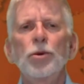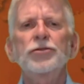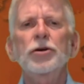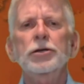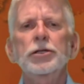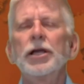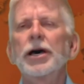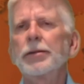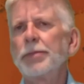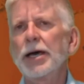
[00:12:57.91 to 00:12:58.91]
We've talked a
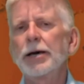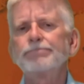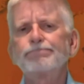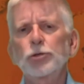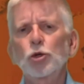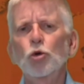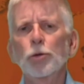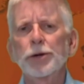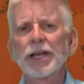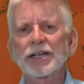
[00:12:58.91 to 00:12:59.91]
lot about
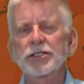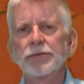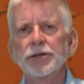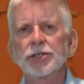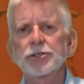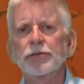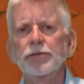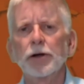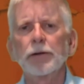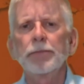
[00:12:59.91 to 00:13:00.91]
corporate activity so
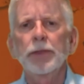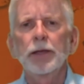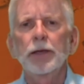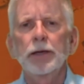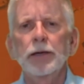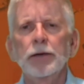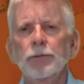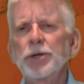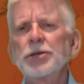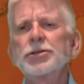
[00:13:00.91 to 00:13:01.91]
far.
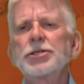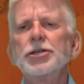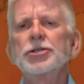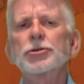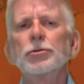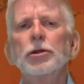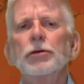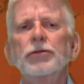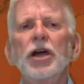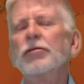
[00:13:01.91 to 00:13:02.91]
What do you see as the role
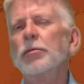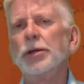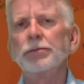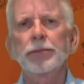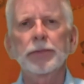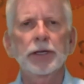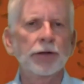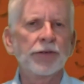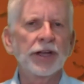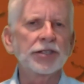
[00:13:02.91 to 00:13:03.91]
of government in
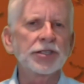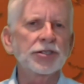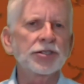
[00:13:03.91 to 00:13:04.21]
advancing